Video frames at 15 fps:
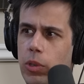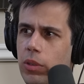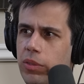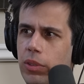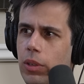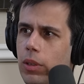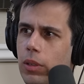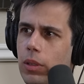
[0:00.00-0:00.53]

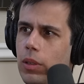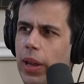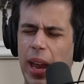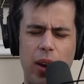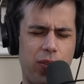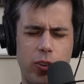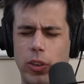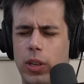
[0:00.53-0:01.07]
beautiful. Damn.
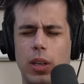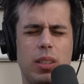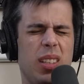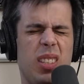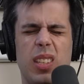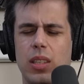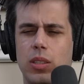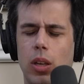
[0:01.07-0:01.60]
Africa,
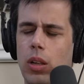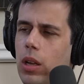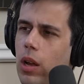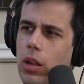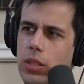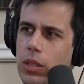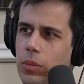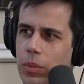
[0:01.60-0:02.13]
it's it's all
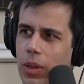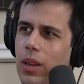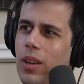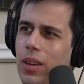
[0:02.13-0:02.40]
awesome.